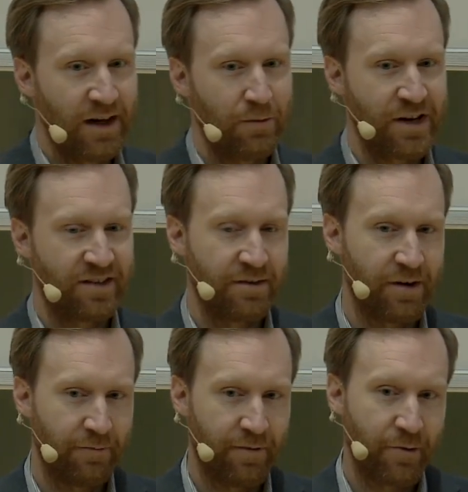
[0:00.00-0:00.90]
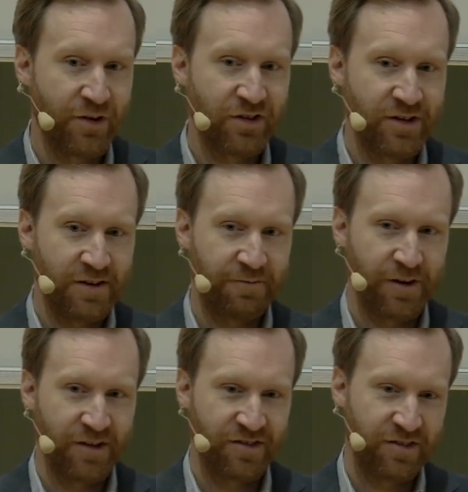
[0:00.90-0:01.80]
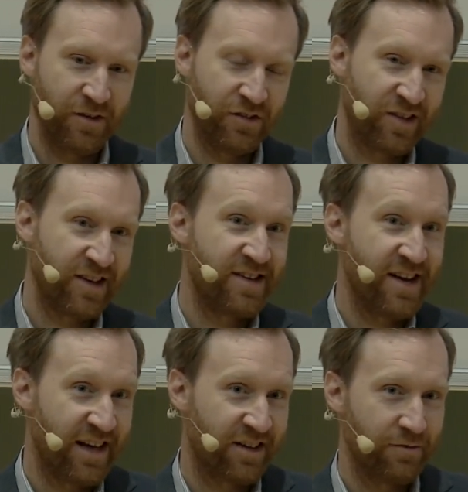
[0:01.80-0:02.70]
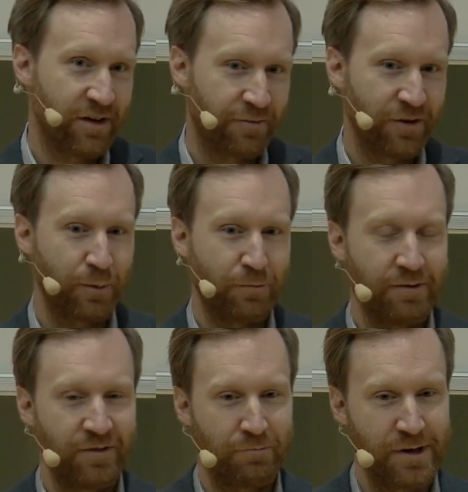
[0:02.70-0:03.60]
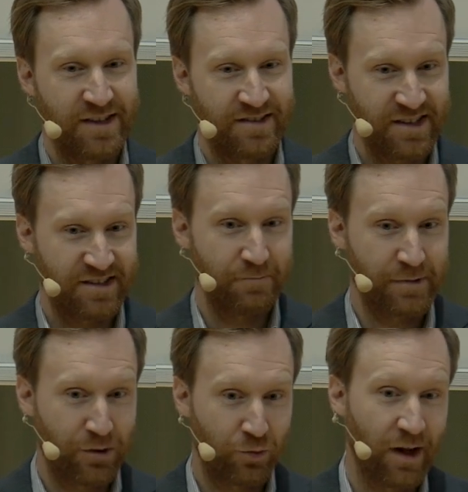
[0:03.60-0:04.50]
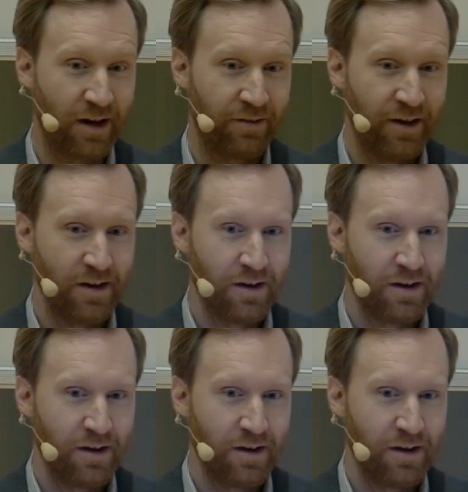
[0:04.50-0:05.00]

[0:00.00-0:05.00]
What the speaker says: And we can see there is a difference, a slight negative difference between the week 6 and week 12,